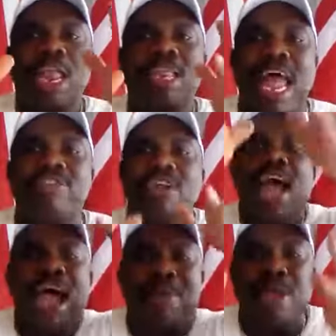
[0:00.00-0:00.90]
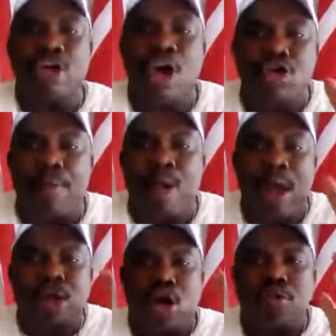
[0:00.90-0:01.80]
Nigeria have become number
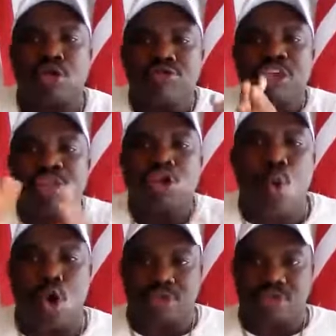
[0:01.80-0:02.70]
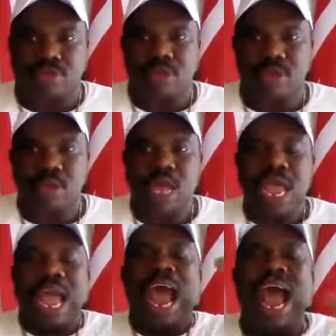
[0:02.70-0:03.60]
one corrupt country in the whole world.
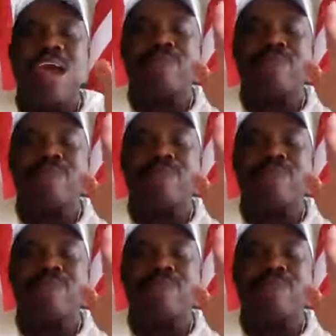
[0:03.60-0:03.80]
And